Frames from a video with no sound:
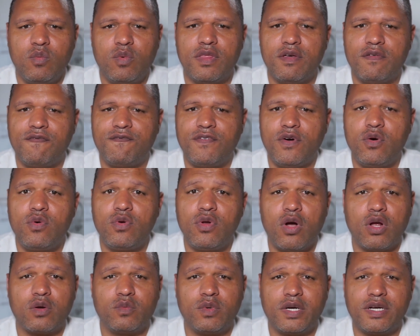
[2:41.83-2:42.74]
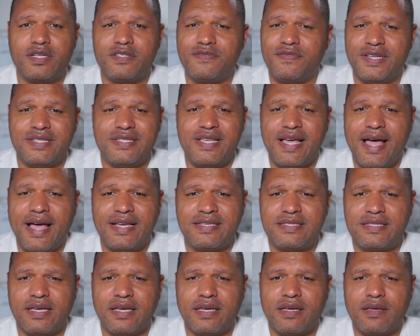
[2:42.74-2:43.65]
where the phone hardware is
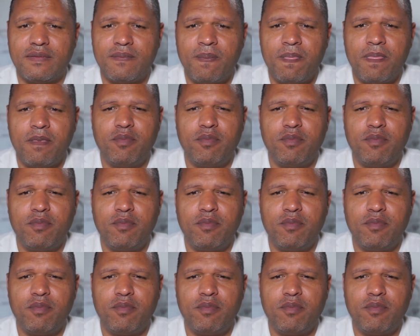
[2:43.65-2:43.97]
fantastic,